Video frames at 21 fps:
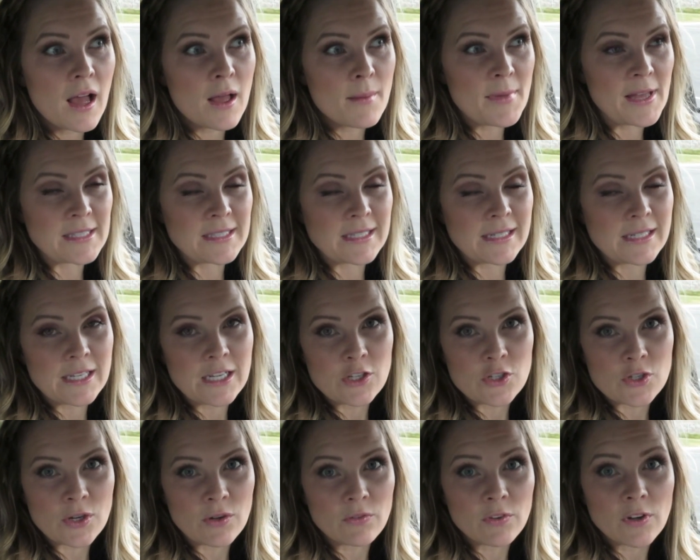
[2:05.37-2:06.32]
as a
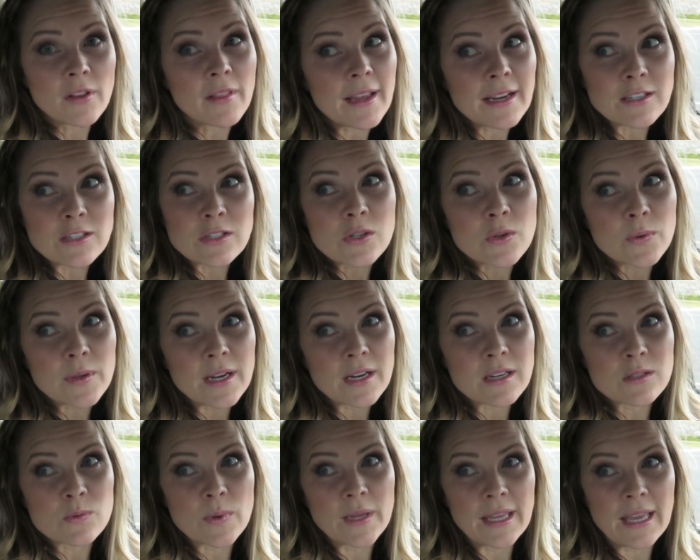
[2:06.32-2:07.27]
teacher for like 2
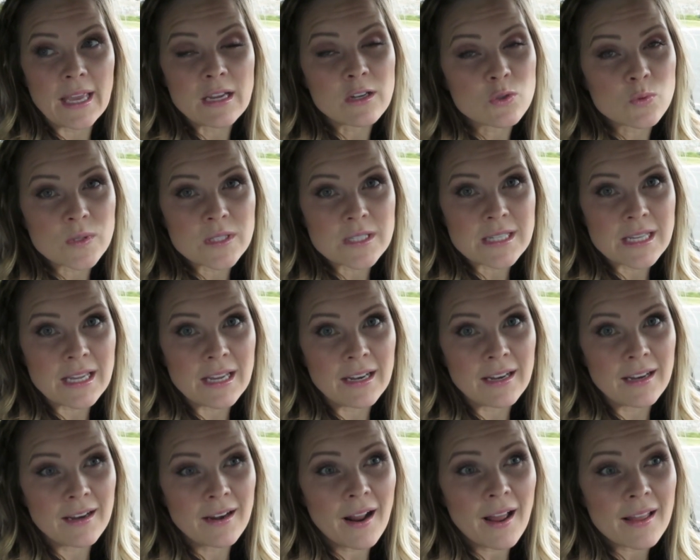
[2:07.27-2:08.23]
years when Gage was
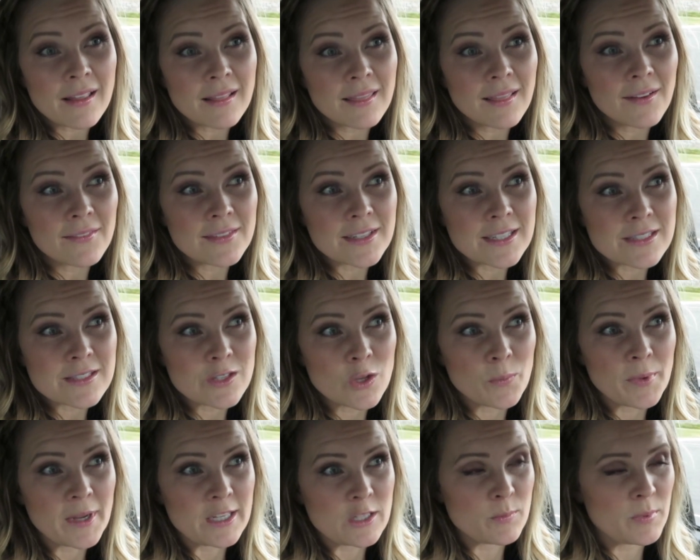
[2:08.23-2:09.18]
in and I loved it
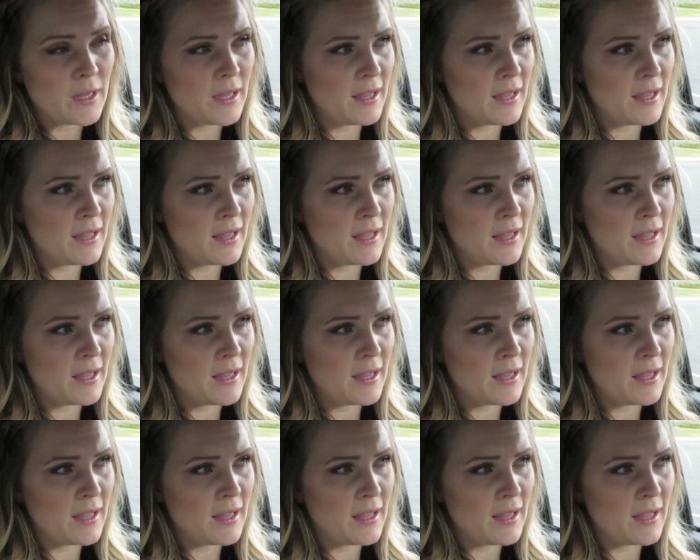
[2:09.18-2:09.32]
so much.